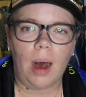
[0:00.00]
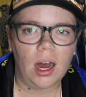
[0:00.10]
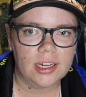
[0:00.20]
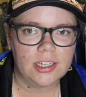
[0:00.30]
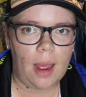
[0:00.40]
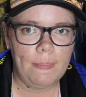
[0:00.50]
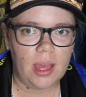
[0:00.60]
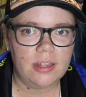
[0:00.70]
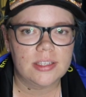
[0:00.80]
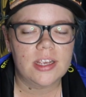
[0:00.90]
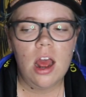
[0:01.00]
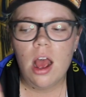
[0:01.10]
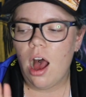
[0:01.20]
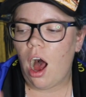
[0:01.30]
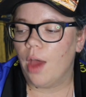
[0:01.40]
marker type pens,
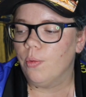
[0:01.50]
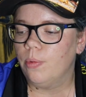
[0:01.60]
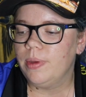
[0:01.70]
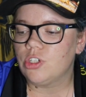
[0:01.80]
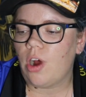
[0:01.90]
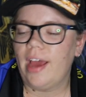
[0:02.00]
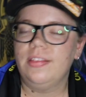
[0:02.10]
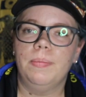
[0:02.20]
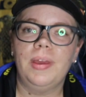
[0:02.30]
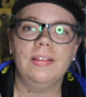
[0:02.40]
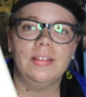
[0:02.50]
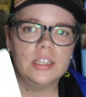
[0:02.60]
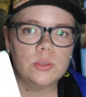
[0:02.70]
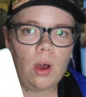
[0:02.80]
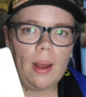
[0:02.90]
I will be trying them in
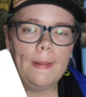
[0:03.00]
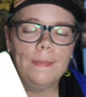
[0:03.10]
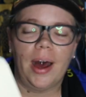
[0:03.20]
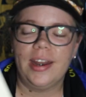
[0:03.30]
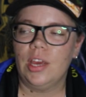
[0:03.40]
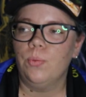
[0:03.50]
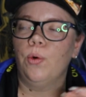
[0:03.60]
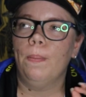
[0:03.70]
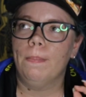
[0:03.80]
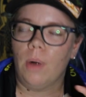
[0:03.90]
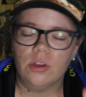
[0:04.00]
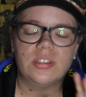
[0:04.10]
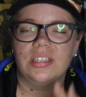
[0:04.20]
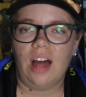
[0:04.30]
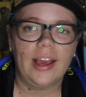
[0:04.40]
this one, but it will
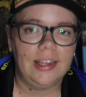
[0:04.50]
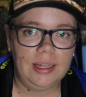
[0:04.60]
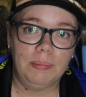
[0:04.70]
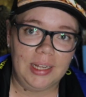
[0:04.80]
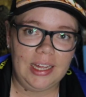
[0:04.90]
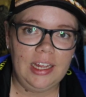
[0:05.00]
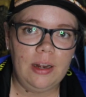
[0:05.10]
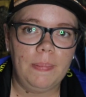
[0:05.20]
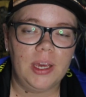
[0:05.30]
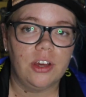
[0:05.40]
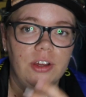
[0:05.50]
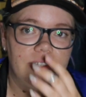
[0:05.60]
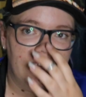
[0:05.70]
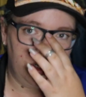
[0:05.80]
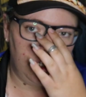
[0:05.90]
most likely bleed because
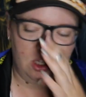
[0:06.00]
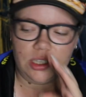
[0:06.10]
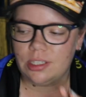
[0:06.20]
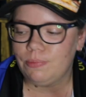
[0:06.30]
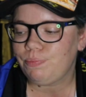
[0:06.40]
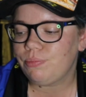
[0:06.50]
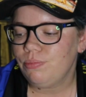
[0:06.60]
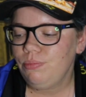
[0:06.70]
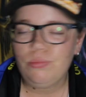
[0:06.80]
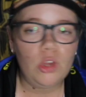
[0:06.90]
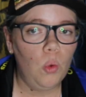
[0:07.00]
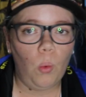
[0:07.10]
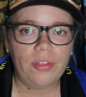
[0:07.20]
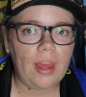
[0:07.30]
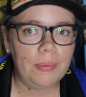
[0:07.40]
that's just
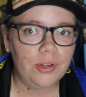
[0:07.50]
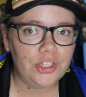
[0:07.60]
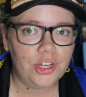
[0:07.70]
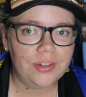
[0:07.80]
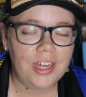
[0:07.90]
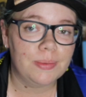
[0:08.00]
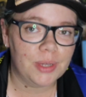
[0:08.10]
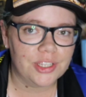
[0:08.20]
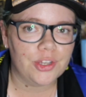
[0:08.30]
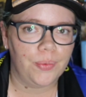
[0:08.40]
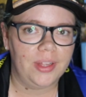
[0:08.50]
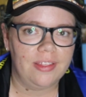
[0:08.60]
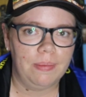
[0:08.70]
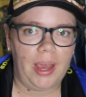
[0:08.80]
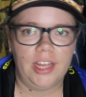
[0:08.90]
what that bullet journal does, because it's got really
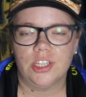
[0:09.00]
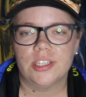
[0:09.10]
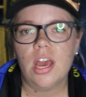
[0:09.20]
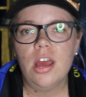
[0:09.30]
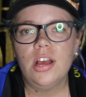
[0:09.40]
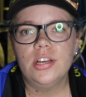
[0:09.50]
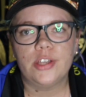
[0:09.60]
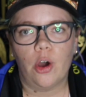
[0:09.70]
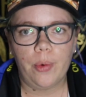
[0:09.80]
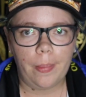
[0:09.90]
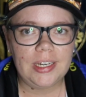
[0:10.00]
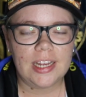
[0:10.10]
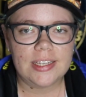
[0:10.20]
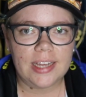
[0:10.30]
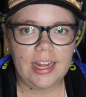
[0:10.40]
thin pages. So I will be
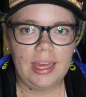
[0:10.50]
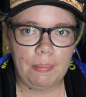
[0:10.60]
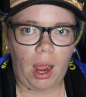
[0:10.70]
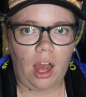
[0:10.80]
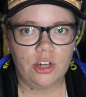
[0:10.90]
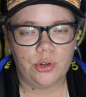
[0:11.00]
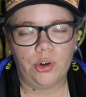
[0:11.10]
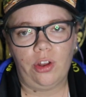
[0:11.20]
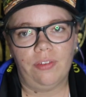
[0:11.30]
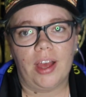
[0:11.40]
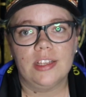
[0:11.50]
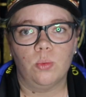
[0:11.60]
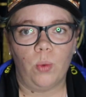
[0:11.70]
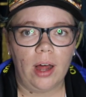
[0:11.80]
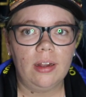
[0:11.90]
testing it in my Archer and Olive as
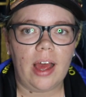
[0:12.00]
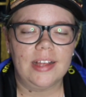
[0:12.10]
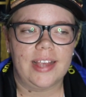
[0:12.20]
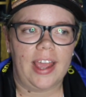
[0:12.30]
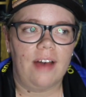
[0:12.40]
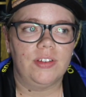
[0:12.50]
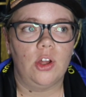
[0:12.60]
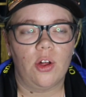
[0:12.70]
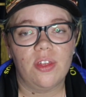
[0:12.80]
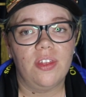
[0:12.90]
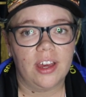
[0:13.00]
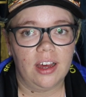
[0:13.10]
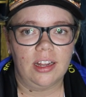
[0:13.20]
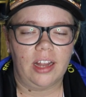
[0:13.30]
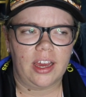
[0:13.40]
well, as they have a lot
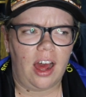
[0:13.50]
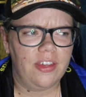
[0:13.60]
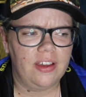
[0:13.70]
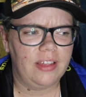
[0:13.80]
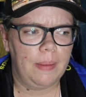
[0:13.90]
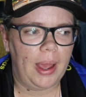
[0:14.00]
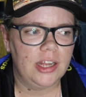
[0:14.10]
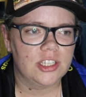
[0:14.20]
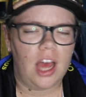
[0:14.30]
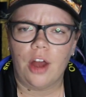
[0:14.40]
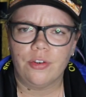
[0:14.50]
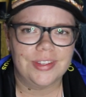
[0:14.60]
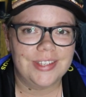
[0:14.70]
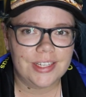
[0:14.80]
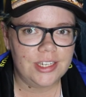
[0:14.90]
thicker, like I think their page is
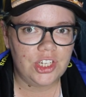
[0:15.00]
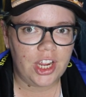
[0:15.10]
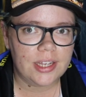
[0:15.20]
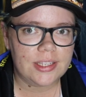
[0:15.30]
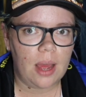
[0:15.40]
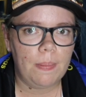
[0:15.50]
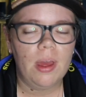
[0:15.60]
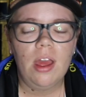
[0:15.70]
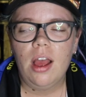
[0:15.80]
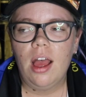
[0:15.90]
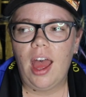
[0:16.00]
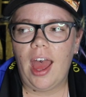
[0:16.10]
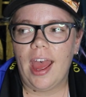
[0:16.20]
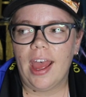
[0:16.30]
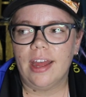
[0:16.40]
160 GSM
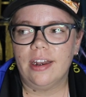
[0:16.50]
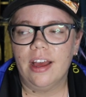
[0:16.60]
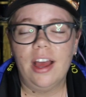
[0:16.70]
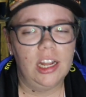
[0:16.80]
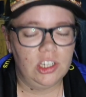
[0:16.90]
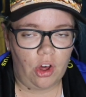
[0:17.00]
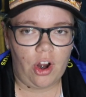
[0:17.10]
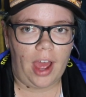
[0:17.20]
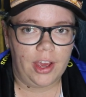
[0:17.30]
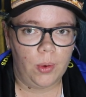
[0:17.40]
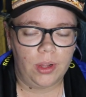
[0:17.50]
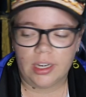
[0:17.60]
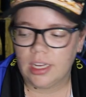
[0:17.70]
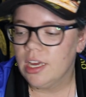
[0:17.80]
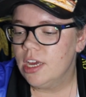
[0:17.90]
and a lot higher
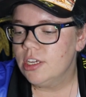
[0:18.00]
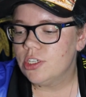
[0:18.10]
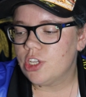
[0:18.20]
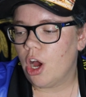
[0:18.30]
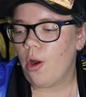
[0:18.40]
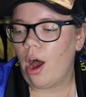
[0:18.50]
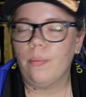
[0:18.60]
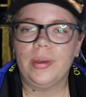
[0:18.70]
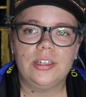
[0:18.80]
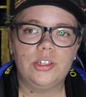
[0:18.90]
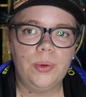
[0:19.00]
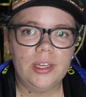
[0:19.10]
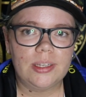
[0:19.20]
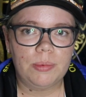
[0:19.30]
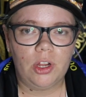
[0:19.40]
quality. So I'll be doing
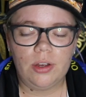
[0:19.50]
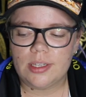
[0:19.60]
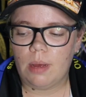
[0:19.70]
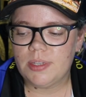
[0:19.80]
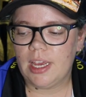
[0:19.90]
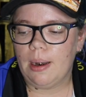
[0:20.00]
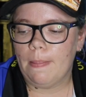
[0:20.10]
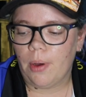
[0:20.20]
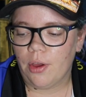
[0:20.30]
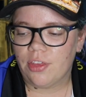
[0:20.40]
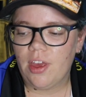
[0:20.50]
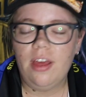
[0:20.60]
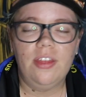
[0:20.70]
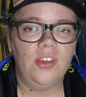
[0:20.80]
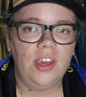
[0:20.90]
some close-ups in both
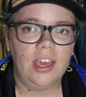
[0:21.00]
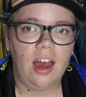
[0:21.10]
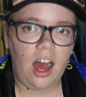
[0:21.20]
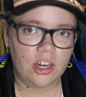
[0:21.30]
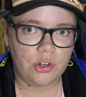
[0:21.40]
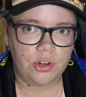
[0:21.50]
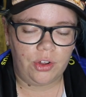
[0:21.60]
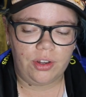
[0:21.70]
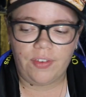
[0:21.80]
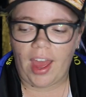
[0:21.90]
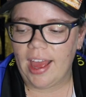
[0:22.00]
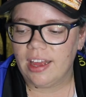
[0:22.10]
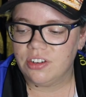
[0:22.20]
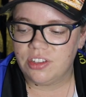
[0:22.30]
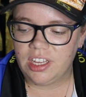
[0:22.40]
the Archer and Olive
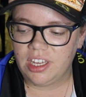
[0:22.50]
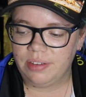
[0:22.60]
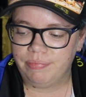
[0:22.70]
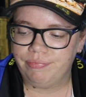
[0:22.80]
and the